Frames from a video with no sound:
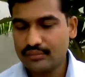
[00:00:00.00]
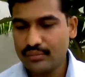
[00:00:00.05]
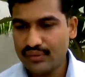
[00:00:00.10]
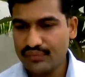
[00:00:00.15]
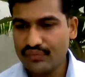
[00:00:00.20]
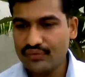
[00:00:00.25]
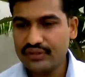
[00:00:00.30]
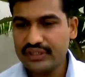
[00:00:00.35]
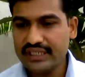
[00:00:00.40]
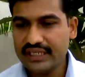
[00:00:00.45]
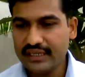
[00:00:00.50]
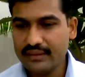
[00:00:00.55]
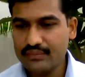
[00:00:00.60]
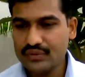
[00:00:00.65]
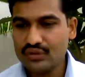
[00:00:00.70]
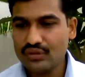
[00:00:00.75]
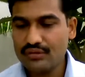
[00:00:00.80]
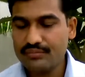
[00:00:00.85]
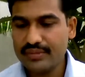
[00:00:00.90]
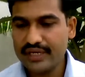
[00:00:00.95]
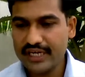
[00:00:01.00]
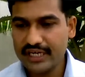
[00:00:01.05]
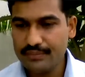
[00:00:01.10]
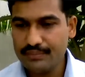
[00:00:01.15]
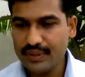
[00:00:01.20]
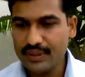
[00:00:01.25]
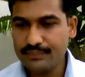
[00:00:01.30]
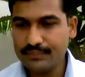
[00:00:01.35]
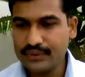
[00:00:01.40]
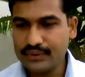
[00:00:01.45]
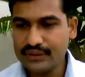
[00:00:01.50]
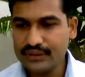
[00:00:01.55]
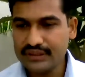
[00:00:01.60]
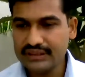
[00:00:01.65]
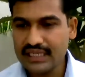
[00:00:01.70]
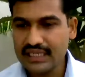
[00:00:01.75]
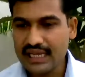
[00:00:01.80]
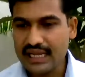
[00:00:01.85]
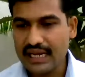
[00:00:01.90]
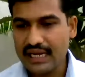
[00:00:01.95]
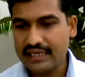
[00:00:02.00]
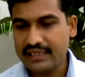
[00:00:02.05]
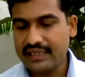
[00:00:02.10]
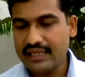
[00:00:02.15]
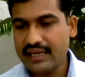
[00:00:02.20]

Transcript: before the names of great people and